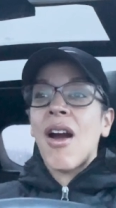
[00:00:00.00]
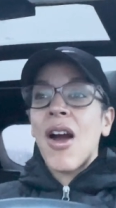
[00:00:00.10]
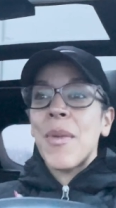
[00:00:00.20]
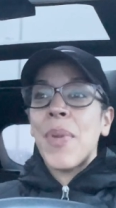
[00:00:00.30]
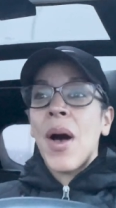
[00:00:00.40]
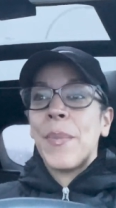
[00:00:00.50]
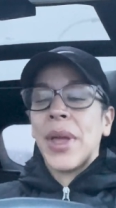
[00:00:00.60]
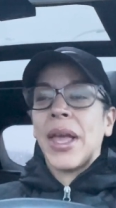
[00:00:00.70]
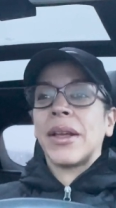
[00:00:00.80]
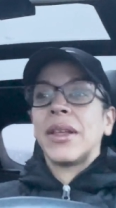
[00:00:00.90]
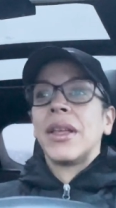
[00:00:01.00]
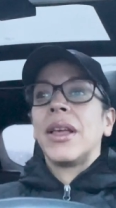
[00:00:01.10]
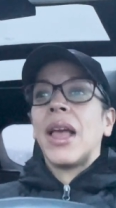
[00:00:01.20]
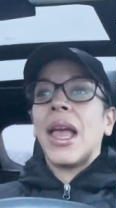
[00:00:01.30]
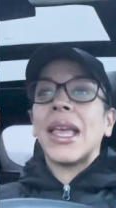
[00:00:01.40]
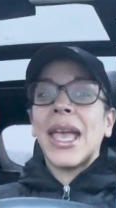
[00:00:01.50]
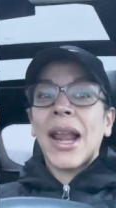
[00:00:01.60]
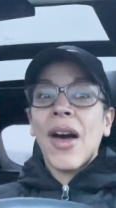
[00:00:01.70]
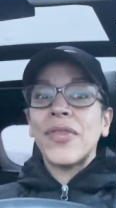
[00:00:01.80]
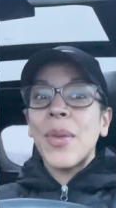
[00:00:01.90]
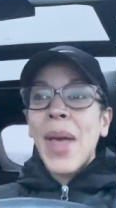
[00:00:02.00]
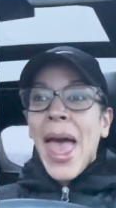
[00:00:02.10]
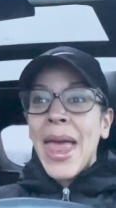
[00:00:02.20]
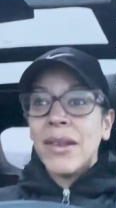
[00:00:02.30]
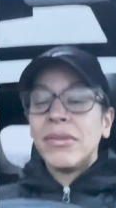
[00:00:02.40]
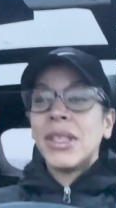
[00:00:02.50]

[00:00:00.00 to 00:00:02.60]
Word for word: heart pumping and get off the bed.